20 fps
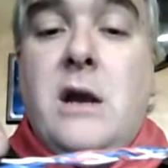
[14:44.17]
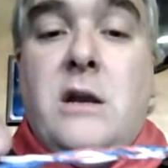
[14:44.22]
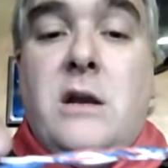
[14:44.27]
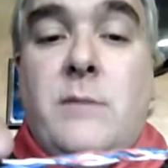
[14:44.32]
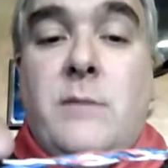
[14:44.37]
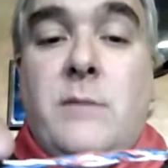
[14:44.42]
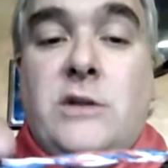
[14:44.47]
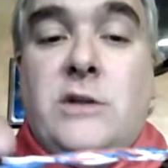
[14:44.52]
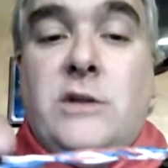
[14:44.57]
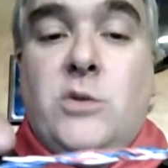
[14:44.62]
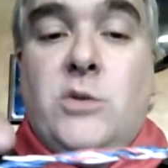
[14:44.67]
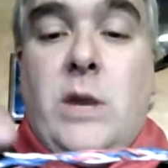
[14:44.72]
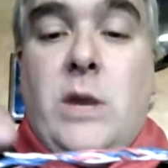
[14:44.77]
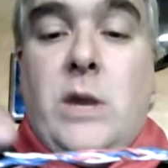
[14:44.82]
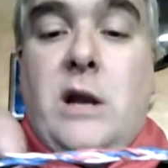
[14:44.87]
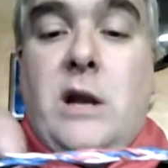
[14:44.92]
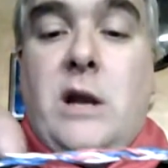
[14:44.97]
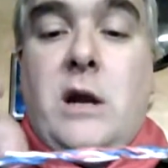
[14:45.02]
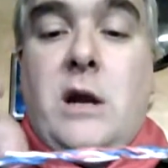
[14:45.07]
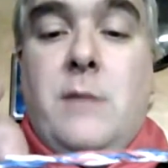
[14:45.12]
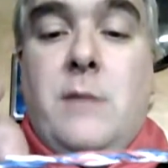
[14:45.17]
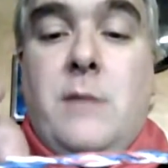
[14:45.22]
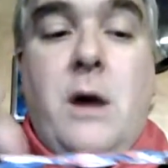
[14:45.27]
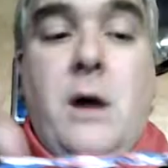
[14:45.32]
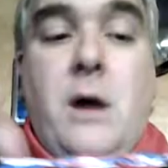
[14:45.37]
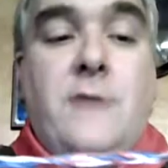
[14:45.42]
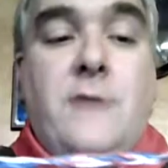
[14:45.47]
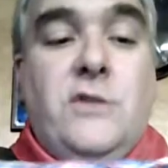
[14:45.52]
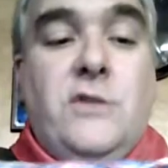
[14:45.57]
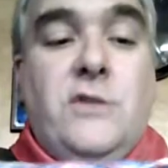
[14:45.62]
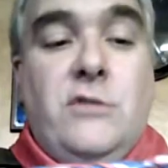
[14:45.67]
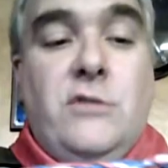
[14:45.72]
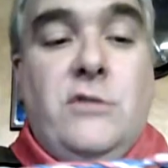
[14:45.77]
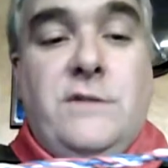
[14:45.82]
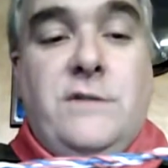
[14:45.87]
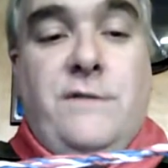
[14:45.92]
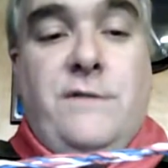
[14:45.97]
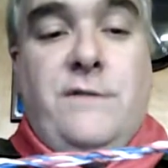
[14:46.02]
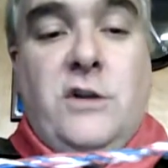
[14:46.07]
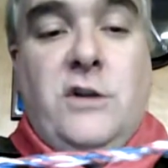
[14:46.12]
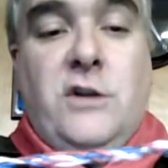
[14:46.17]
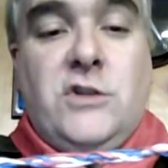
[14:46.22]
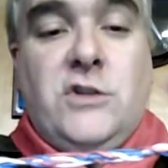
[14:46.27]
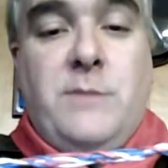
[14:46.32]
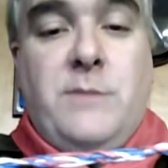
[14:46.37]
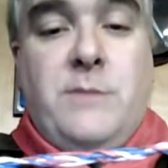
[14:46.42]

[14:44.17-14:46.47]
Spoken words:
you might just want to cut them off so they're as flush as